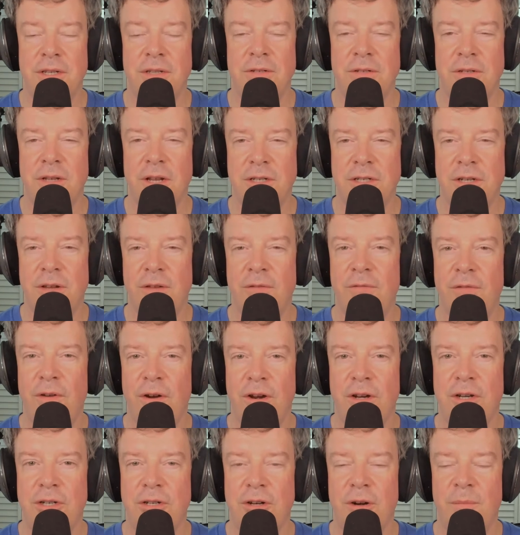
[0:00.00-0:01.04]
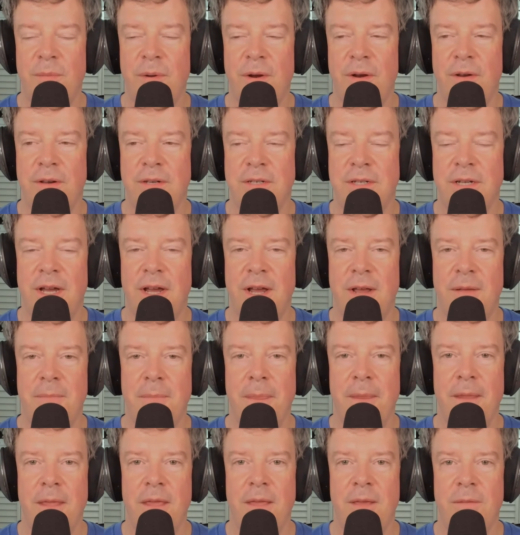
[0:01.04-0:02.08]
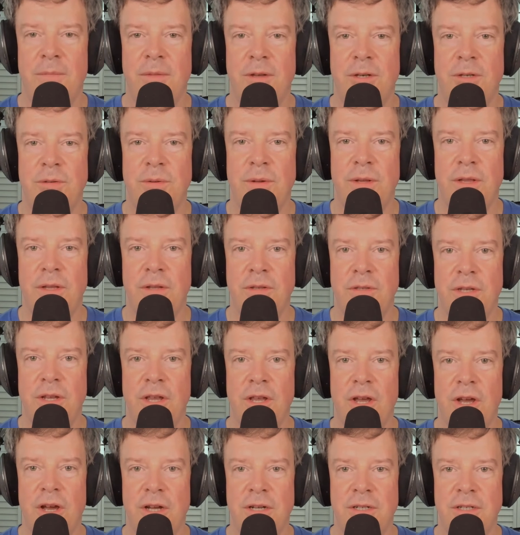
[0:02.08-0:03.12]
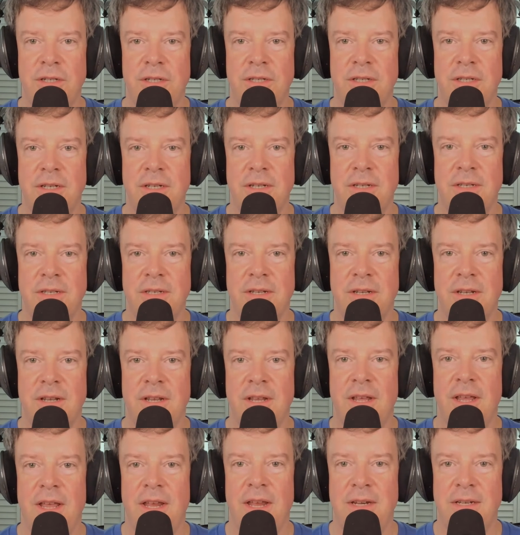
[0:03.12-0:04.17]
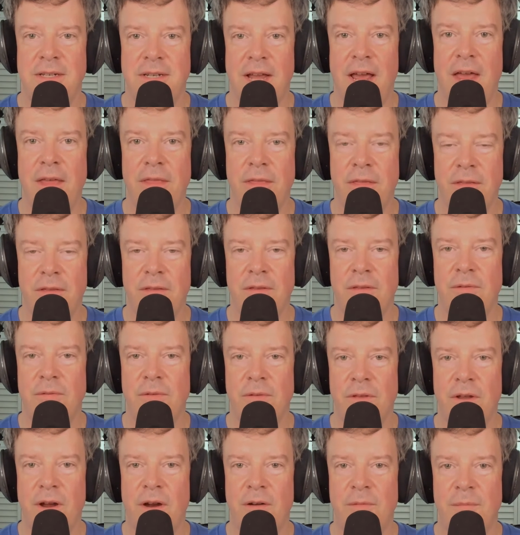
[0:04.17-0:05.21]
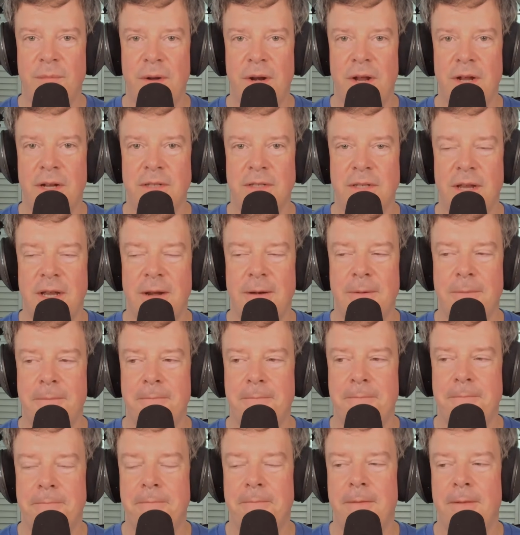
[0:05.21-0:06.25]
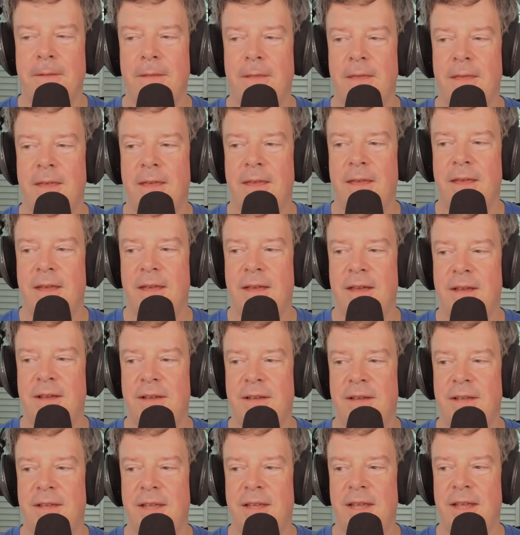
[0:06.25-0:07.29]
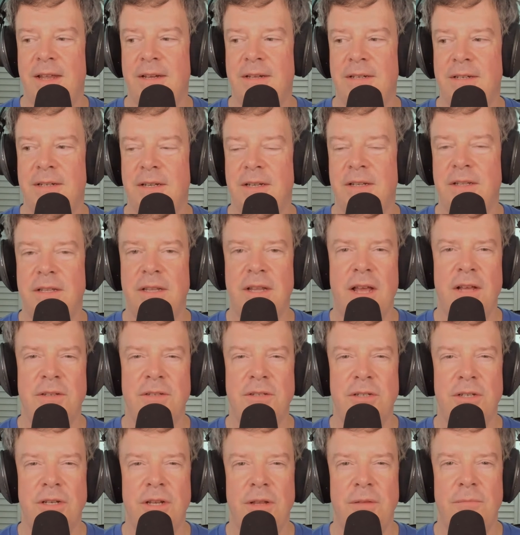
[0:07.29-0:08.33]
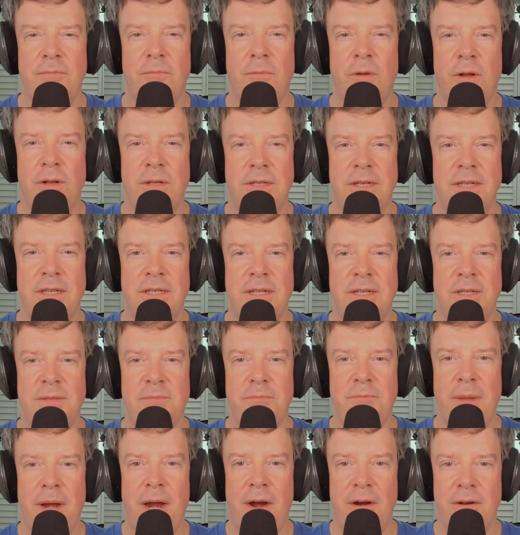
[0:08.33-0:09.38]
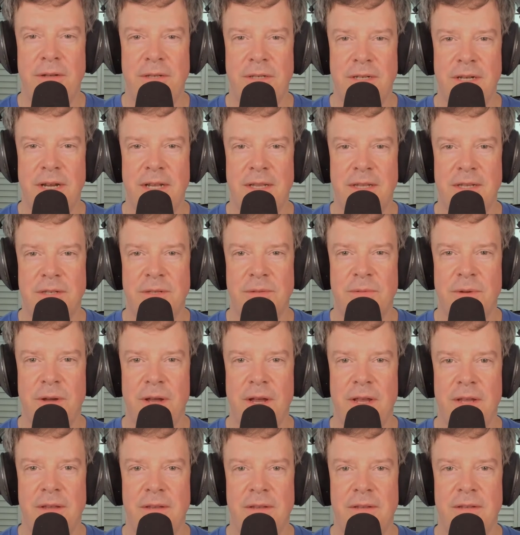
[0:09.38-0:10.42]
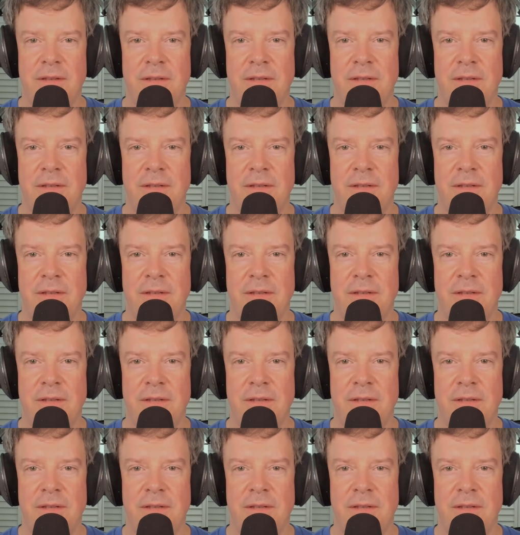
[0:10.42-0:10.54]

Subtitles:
And there's actually a very short period of time between losing consciousness and death with carbon monoxide. And it actually, Walt Disney's parents died this way.